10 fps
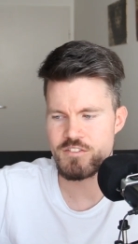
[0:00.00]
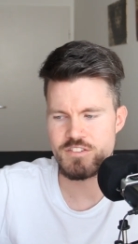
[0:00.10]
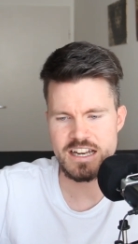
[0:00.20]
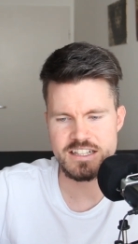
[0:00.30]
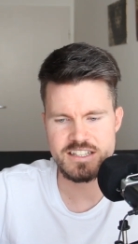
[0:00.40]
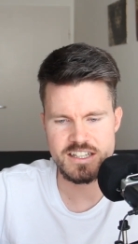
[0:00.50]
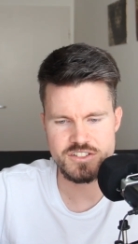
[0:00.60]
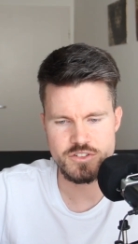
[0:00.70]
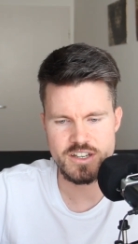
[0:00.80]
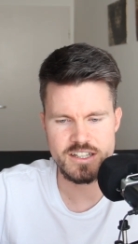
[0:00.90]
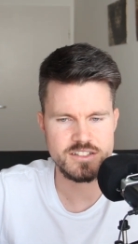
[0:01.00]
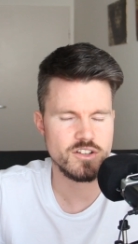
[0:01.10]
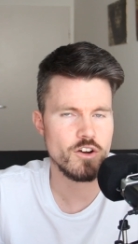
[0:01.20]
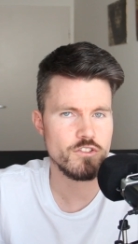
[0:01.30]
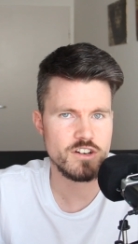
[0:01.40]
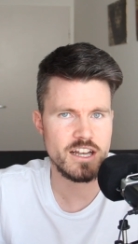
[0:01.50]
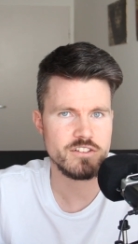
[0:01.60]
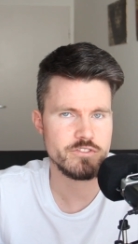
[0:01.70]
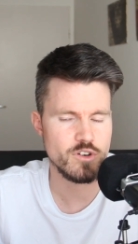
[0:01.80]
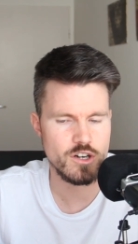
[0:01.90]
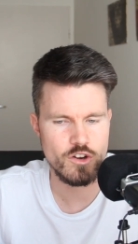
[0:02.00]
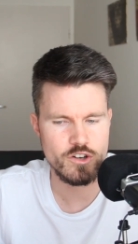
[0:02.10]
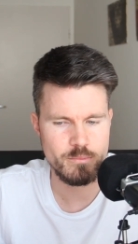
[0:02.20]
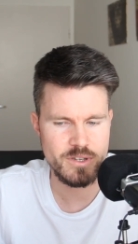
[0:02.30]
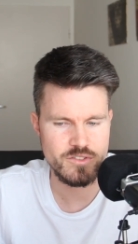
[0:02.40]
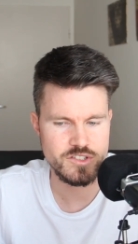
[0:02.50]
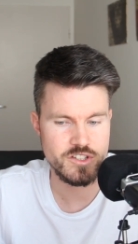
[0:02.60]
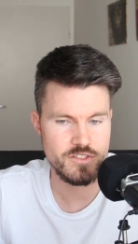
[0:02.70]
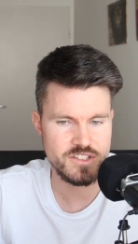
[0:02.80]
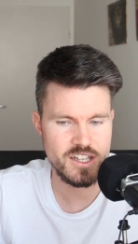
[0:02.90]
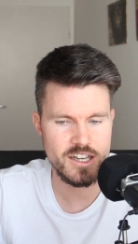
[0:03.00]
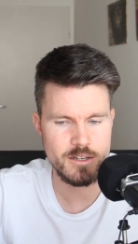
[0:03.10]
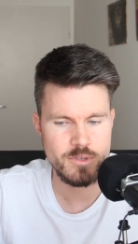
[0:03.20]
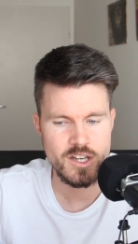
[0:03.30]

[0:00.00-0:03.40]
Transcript: validator is offline for a longer period of time.